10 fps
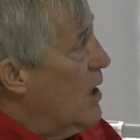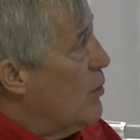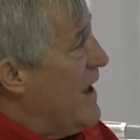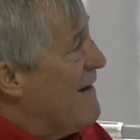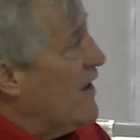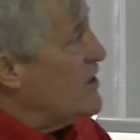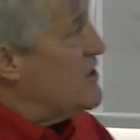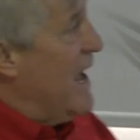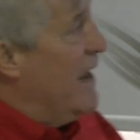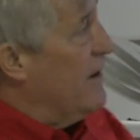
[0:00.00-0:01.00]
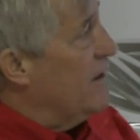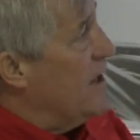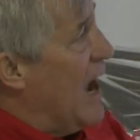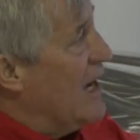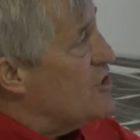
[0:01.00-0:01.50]
We have our standard
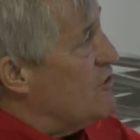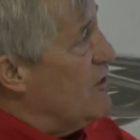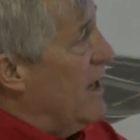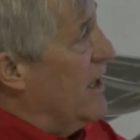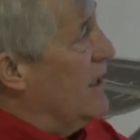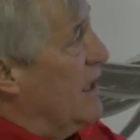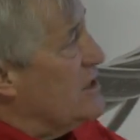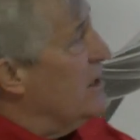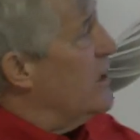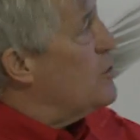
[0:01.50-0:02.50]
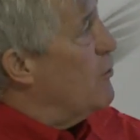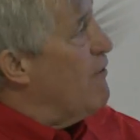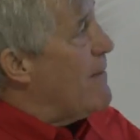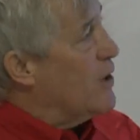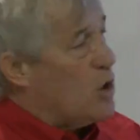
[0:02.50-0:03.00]
guy strain insulators with
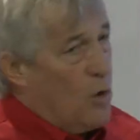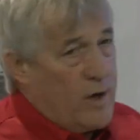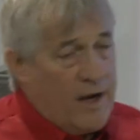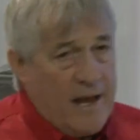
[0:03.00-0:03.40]
rubber coated,